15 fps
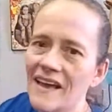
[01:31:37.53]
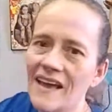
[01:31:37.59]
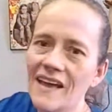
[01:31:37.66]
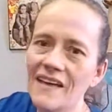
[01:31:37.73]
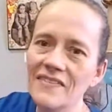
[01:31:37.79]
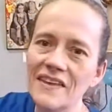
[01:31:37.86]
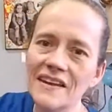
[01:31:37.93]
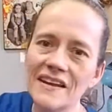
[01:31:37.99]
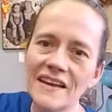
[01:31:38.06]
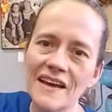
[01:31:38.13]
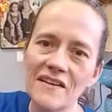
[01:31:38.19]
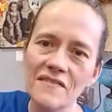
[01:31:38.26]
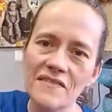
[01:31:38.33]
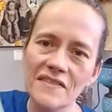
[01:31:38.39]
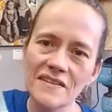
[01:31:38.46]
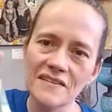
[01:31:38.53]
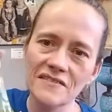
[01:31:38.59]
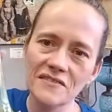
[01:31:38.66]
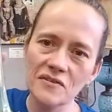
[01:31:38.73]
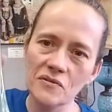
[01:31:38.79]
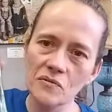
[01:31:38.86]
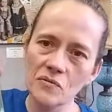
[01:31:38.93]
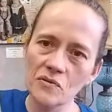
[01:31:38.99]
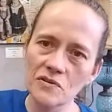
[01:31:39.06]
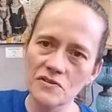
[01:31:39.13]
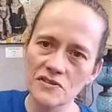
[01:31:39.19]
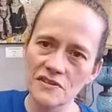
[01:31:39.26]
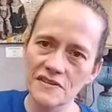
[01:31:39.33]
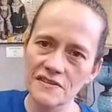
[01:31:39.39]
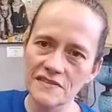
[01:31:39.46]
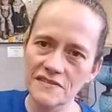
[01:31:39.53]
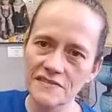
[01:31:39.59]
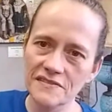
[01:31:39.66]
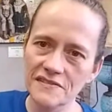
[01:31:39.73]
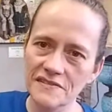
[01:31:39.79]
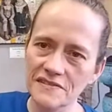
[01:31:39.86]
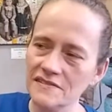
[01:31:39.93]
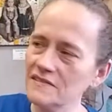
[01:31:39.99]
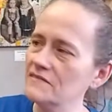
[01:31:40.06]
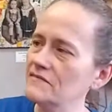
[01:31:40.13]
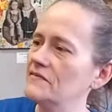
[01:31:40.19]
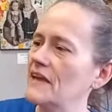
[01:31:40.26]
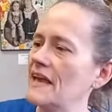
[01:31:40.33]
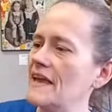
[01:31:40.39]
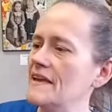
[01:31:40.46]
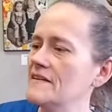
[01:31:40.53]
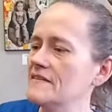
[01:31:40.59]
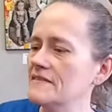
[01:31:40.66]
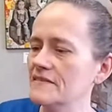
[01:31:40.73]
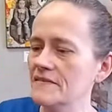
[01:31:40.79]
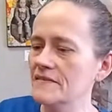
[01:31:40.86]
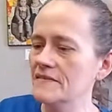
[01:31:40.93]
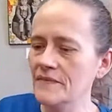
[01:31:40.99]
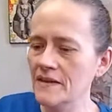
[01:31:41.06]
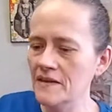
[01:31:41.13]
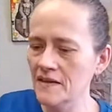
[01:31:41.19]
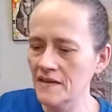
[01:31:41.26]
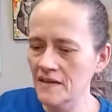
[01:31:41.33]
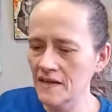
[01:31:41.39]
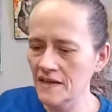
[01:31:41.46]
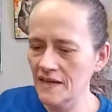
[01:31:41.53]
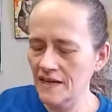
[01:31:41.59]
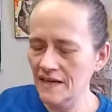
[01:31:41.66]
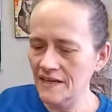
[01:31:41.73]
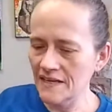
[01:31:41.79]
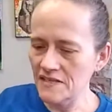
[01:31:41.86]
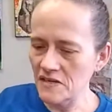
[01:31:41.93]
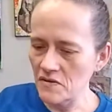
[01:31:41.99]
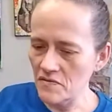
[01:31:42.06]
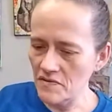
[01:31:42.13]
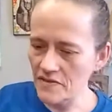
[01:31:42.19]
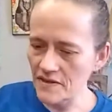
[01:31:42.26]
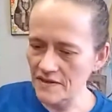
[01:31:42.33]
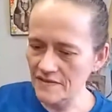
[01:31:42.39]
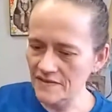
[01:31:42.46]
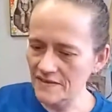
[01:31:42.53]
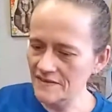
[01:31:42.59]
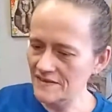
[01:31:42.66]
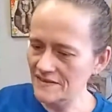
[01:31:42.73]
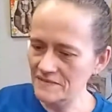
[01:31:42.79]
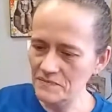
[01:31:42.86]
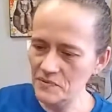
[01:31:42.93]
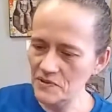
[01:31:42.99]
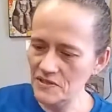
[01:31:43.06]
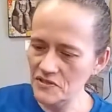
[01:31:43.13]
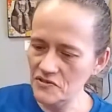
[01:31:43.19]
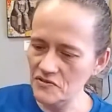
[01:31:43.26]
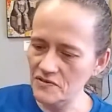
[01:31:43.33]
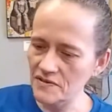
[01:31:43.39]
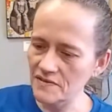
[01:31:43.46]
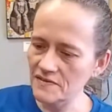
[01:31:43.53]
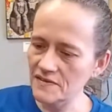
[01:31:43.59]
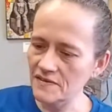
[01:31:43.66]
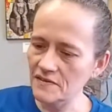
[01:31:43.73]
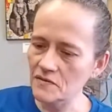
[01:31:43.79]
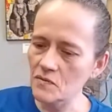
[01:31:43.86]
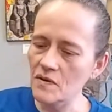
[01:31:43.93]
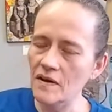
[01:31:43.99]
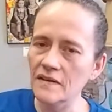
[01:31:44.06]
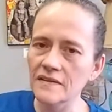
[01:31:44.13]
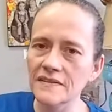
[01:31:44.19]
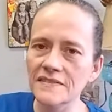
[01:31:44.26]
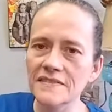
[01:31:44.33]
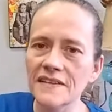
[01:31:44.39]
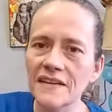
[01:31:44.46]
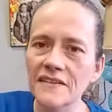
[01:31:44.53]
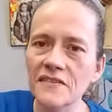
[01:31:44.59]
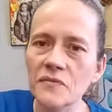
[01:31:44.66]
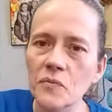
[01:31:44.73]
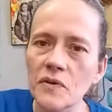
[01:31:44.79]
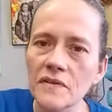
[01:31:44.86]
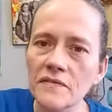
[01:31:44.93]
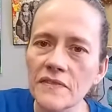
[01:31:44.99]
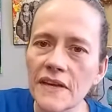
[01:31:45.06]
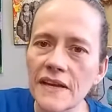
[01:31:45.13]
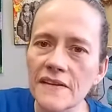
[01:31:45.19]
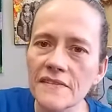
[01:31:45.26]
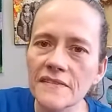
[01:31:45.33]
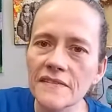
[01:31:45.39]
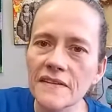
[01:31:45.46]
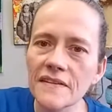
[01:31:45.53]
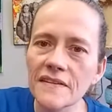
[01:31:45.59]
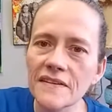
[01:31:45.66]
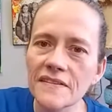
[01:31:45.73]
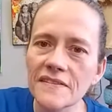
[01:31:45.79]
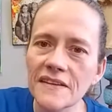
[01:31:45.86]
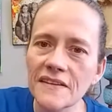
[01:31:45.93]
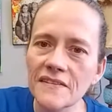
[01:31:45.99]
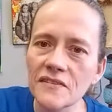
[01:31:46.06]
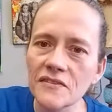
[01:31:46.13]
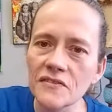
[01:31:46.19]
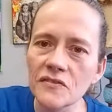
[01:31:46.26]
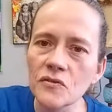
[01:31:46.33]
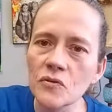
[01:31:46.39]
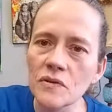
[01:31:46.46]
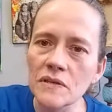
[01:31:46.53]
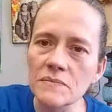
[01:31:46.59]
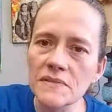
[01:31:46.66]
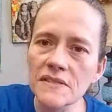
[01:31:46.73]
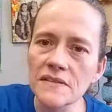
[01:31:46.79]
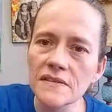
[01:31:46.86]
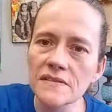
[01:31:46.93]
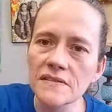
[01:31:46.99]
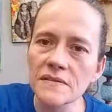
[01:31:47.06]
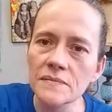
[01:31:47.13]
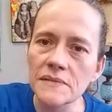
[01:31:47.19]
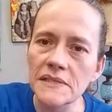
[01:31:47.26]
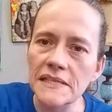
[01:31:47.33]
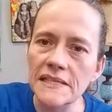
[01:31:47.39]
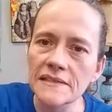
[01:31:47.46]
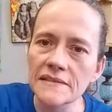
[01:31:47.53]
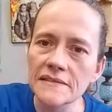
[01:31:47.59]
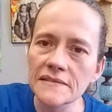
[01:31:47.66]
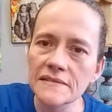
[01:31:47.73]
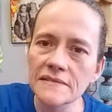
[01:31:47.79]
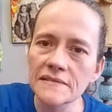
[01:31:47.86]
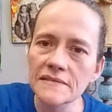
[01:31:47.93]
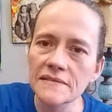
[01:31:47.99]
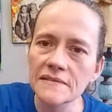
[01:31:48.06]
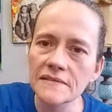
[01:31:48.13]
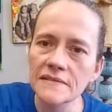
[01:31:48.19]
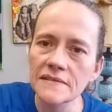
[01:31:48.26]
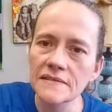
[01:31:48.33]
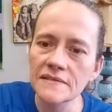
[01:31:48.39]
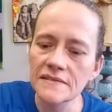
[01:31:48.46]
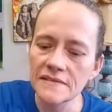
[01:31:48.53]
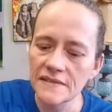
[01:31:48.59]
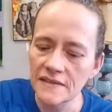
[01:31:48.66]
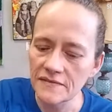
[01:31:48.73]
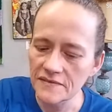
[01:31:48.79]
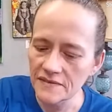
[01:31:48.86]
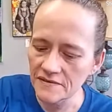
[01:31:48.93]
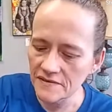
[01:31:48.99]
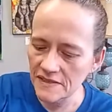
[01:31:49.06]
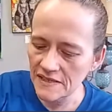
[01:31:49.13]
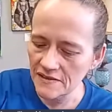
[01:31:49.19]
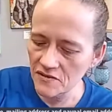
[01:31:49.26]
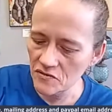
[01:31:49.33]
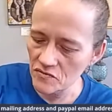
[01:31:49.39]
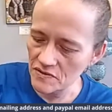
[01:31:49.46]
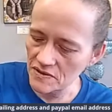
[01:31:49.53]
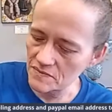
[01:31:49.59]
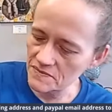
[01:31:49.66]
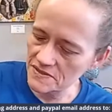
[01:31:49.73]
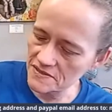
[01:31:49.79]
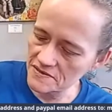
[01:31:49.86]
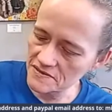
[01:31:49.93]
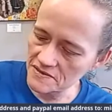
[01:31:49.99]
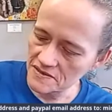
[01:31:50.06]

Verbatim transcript: And then I have this gorgeous vase. And I don't think that I'm pretty sure this doesn't qualify. It's not a swung vase because it looks crimped to me. It's definitely crimped.